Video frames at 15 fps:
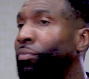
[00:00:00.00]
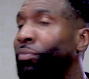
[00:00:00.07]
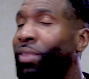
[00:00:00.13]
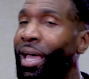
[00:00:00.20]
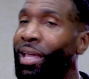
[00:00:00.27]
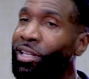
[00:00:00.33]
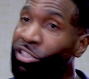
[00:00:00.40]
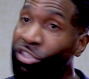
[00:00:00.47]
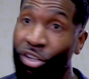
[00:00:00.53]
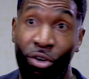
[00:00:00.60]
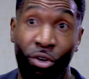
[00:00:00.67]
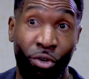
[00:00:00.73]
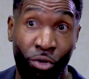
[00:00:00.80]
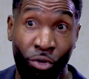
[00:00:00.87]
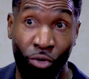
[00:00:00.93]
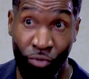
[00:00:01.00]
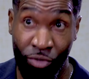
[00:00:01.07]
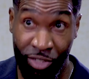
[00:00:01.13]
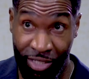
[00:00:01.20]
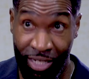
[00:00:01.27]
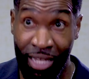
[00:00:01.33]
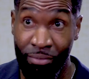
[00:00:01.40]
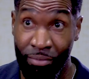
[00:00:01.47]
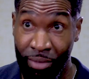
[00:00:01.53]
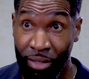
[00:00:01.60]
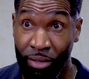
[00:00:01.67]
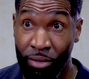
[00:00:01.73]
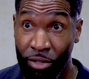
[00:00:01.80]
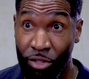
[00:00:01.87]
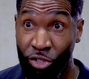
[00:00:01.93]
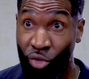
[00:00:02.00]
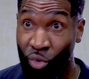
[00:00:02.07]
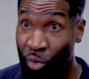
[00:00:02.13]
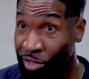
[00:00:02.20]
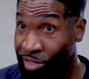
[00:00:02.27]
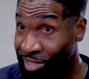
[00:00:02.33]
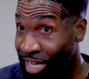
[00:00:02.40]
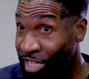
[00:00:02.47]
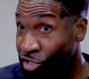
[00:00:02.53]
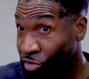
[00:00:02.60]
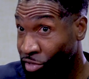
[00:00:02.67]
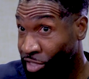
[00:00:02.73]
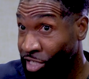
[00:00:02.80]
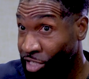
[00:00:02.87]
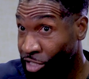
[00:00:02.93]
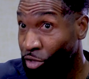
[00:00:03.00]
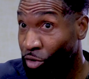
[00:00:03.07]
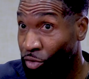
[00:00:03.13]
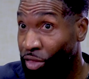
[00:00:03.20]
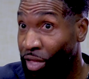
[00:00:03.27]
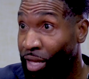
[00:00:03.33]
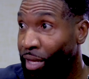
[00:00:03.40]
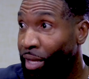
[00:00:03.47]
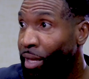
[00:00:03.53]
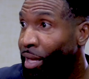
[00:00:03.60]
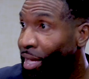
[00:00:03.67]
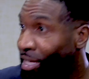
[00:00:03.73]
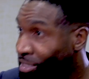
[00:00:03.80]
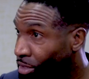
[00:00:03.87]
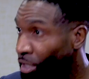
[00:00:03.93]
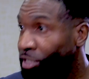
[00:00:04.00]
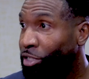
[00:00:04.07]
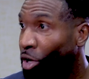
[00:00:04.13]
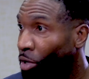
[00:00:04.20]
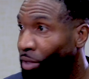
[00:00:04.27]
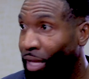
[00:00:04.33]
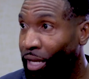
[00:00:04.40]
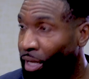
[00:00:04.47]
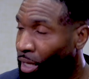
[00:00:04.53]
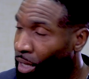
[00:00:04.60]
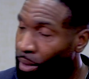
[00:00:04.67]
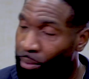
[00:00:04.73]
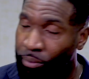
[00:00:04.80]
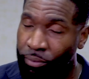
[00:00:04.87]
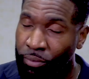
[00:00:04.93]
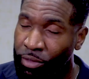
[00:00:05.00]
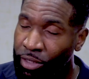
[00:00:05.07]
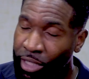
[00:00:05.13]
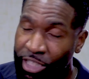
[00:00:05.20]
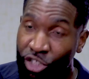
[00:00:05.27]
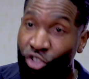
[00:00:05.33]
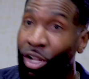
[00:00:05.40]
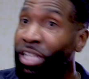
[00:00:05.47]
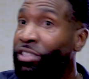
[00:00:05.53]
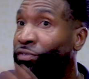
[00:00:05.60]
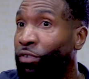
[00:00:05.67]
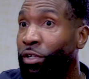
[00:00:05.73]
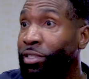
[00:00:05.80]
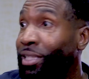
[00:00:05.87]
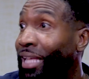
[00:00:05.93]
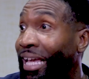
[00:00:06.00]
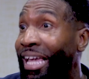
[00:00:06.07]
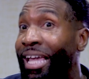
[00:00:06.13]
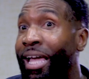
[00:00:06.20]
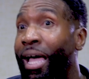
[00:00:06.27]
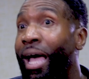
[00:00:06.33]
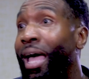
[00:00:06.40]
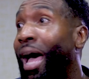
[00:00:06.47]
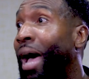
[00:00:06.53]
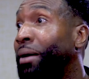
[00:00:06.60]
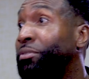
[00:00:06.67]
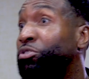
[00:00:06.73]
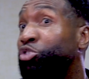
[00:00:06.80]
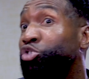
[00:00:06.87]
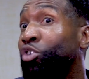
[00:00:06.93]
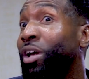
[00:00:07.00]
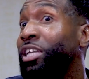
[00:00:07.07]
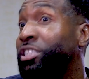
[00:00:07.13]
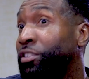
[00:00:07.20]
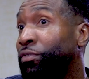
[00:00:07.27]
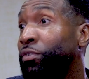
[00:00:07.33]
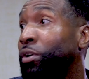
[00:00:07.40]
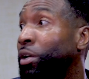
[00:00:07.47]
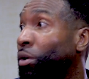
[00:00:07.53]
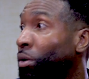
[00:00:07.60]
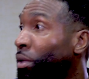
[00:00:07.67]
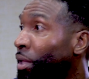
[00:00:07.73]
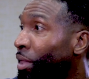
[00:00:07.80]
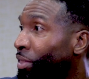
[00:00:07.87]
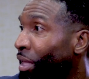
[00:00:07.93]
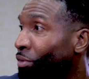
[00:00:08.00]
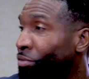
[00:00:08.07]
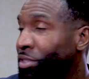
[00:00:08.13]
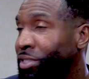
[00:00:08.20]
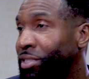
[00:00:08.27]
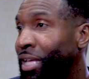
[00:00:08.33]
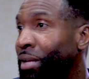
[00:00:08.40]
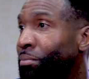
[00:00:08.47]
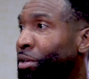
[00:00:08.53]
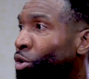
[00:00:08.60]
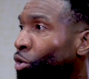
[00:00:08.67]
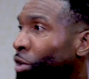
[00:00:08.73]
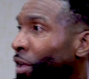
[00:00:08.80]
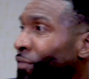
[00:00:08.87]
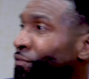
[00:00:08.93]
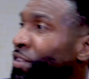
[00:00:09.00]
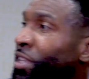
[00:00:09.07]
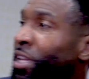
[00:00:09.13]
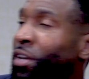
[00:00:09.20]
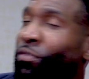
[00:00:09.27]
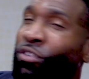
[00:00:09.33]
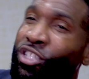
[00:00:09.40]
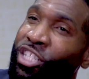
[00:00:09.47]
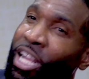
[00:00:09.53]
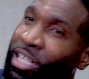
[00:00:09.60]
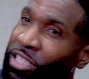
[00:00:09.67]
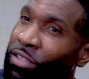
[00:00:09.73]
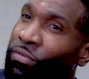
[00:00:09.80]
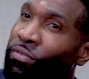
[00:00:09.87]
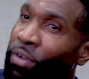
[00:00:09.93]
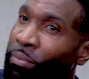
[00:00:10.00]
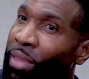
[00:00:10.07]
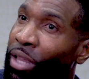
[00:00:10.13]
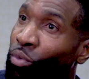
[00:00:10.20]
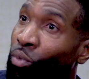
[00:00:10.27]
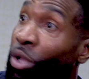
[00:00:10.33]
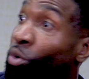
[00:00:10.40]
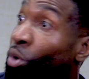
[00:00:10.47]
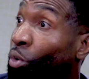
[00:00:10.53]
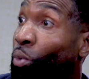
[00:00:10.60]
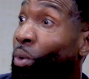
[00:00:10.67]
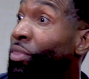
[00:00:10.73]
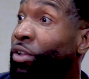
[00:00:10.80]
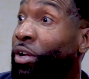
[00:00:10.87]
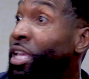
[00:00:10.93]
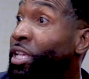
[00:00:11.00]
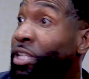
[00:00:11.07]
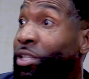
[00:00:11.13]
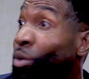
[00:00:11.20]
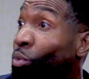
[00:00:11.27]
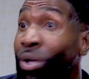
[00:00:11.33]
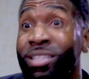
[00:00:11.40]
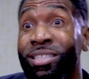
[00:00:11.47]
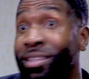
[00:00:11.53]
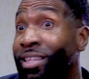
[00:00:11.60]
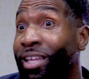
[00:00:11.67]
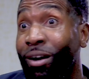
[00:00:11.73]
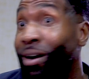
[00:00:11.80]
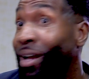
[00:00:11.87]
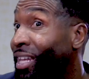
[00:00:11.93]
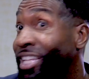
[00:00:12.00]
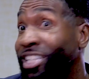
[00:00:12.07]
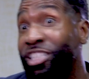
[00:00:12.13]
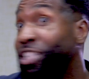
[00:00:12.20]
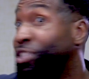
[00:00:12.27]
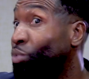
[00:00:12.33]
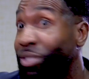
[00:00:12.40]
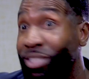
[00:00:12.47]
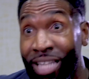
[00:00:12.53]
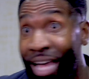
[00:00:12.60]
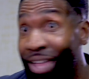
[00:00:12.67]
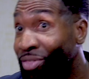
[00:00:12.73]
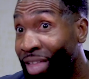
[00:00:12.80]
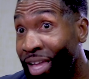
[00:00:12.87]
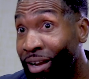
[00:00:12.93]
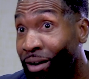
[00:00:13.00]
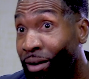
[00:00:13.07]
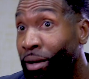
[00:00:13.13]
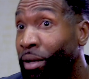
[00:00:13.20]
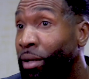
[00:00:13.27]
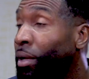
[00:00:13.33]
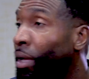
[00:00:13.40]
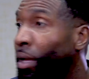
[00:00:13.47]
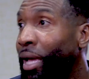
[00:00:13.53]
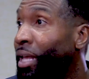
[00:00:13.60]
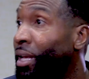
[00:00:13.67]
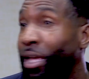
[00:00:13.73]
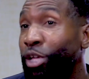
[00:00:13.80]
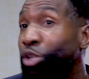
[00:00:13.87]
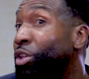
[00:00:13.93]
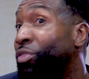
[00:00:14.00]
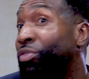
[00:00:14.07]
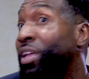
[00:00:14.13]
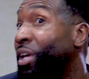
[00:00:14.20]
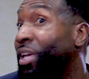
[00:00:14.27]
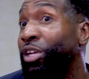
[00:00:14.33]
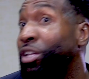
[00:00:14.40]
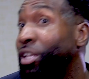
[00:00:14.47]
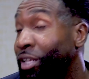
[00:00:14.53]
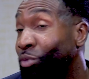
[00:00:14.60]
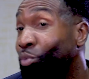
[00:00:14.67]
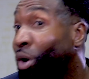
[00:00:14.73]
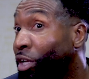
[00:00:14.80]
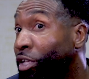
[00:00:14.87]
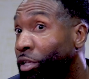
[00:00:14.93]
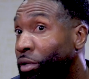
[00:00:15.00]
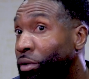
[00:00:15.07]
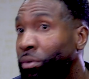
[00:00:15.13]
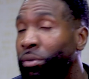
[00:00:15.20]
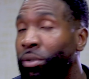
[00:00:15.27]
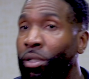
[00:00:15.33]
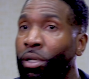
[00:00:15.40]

That internal resentment towards that traditional thing is called like, it's transference. Like I'm transferring that resentment or that feeling of rejection from that one, or whether he wasn't there and he just was not there and you didn't think he didn't want you,